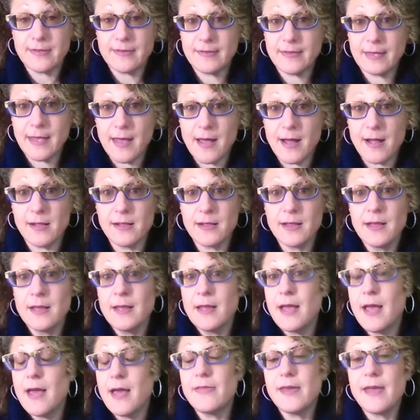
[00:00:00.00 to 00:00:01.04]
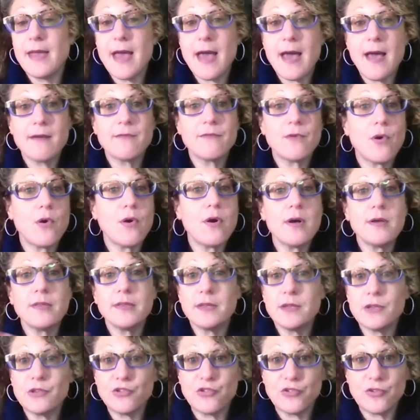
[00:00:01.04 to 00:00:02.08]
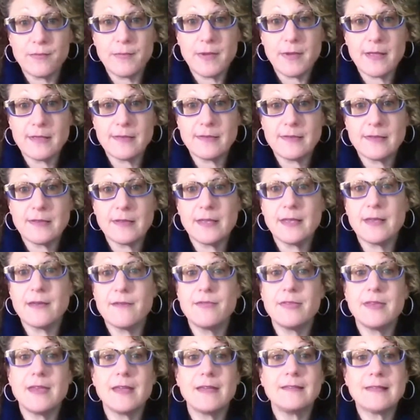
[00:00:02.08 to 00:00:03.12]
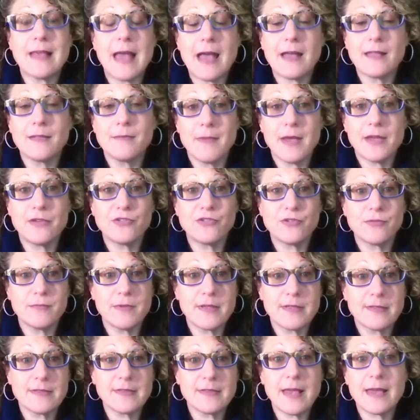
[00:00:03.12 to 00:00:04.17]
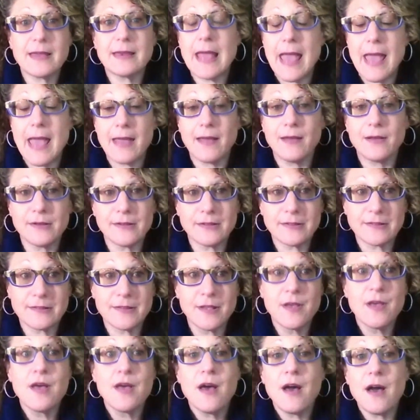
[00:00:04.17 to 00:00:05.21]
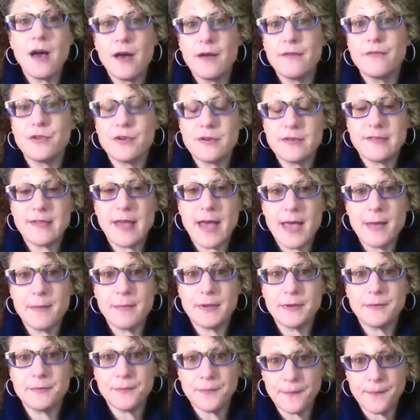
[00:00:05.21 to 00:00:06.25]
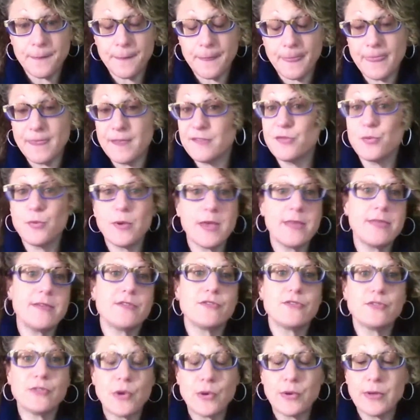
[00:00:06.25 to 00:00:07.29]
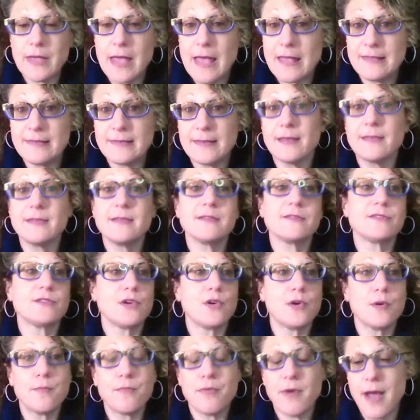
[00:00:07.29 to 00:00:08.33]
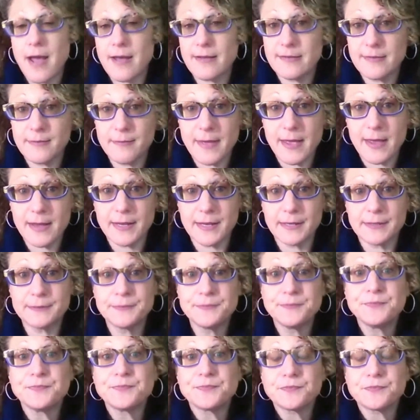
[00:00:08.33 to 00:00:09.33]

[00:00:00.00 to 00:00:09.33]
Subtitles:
the scale, and they have all the instruments to give the exact measurements and angles of your diamond. This way there's no guessing, there's no approximating.